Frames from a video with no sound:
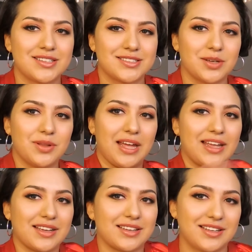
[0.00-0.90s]
So
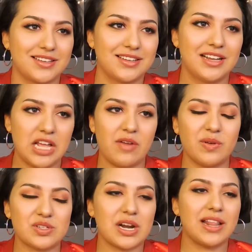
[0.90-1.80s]
like, if
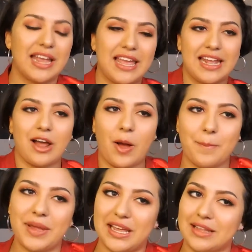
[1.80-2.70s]
you're trying to like hit it
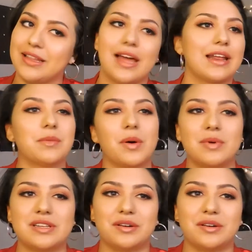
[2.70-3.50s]
on beat, that ain't what we